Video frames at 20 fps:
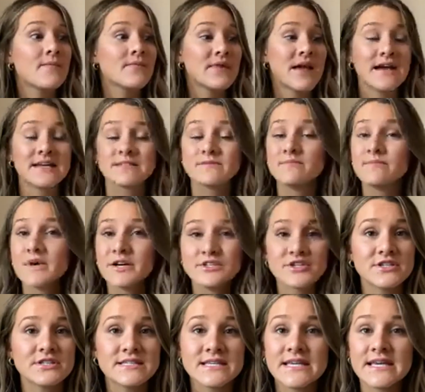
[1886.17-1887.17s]
as
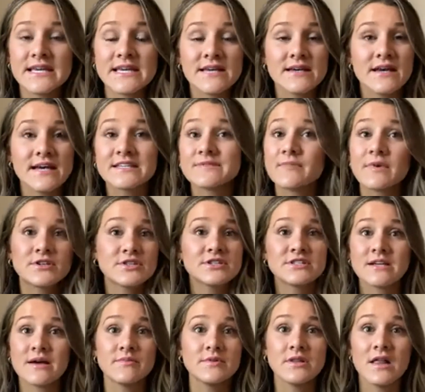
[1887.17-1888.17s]
much as
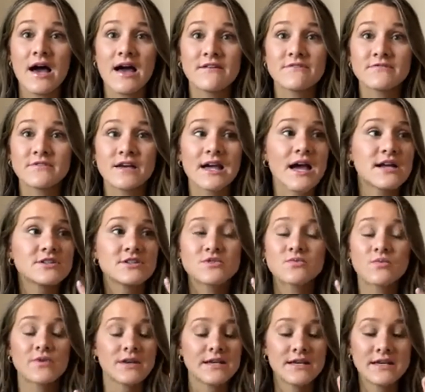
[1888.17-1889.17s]
I'm alive. Like I
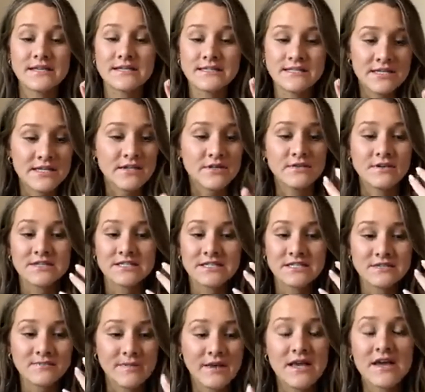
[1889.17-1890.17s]
just want to continue to
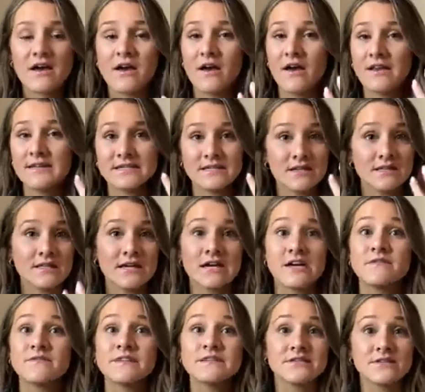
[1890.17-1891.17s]
speak and
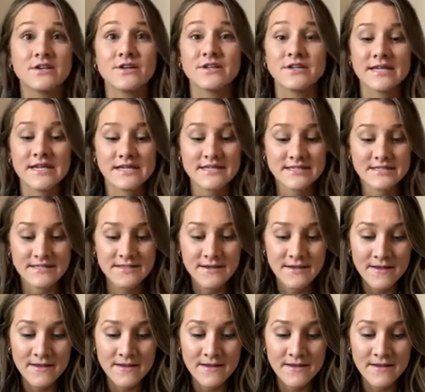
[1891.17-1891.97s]
declare of his goodness.